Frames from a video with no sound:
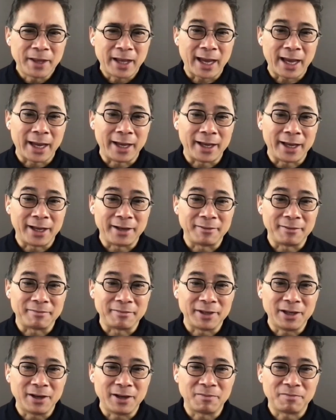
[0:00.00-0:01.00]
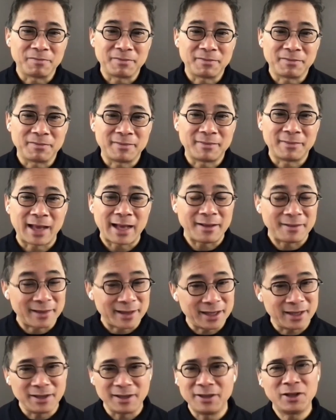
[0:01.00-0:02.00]
And you don't
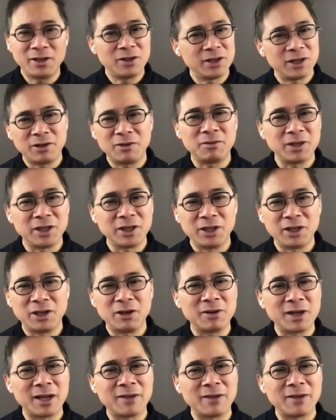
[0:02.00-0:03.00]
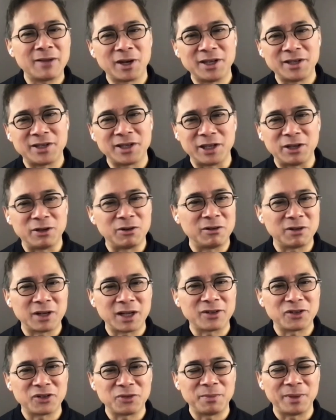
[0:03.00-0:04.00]
have to go crazy. You
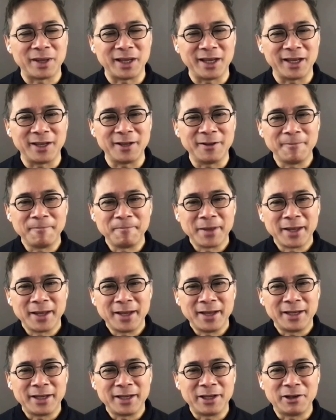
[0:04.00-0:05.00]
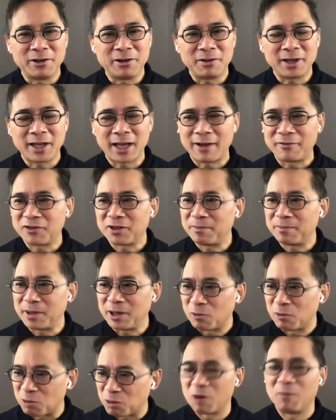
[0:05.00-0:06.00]
don't have to be
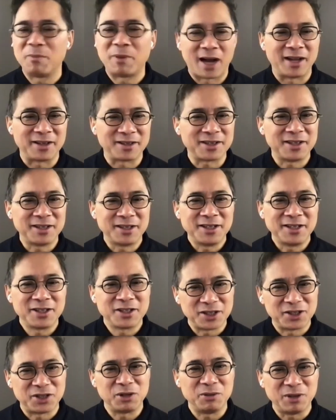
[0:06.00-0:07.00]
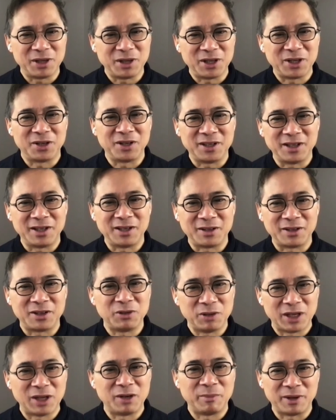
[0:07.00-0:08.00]
a robot to do
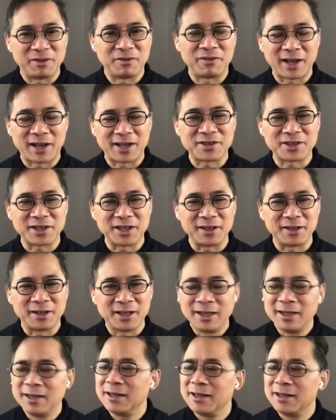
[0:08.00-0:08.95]
intermittent fasting.